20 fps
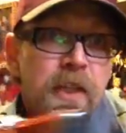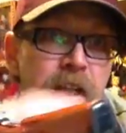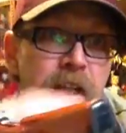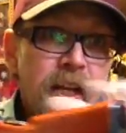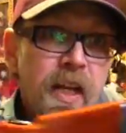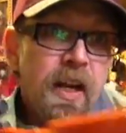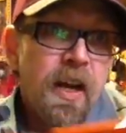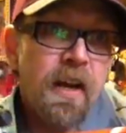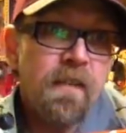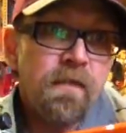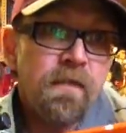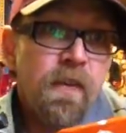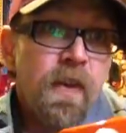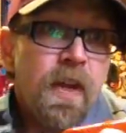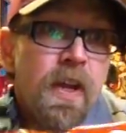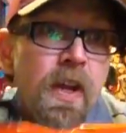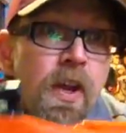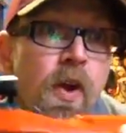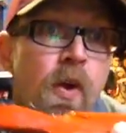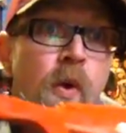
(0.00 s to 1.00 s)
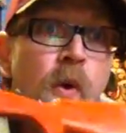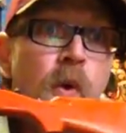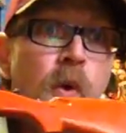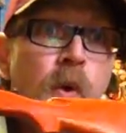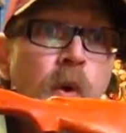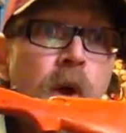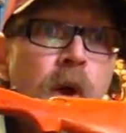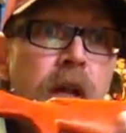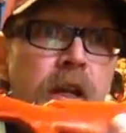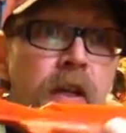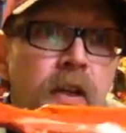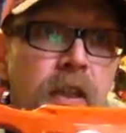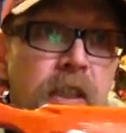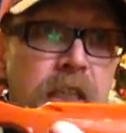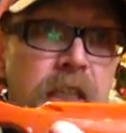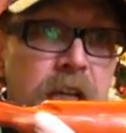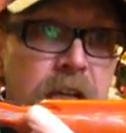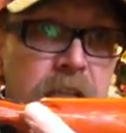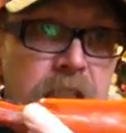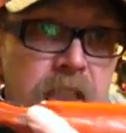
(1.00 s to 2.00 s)
to get off. Oil
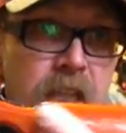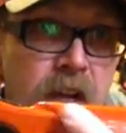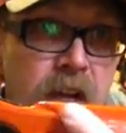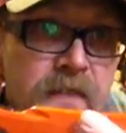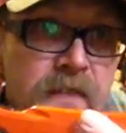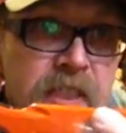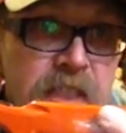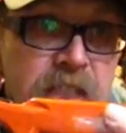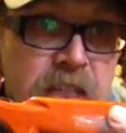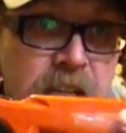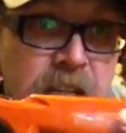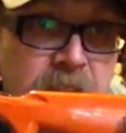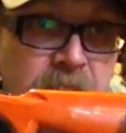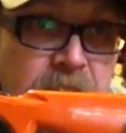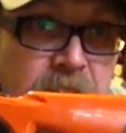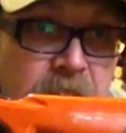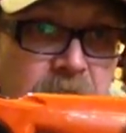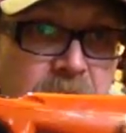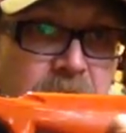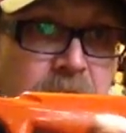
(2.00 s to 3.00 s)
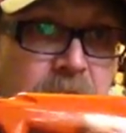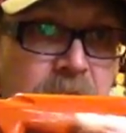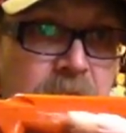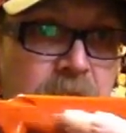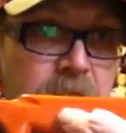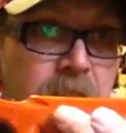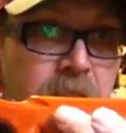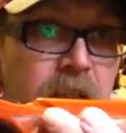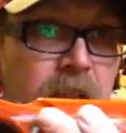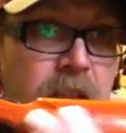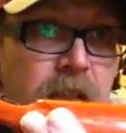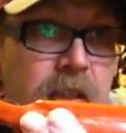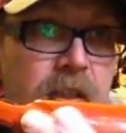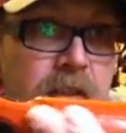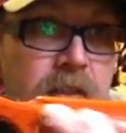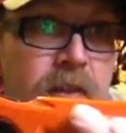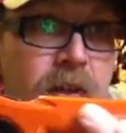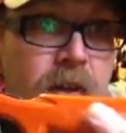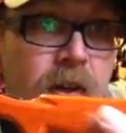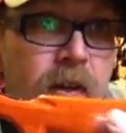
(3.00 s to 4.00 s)
takes off sticky.
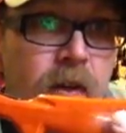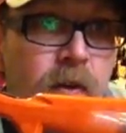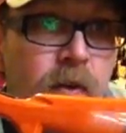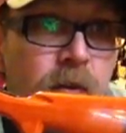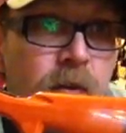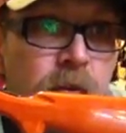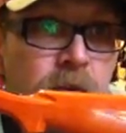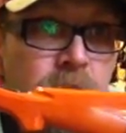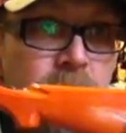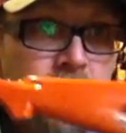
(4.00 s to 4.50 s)
So,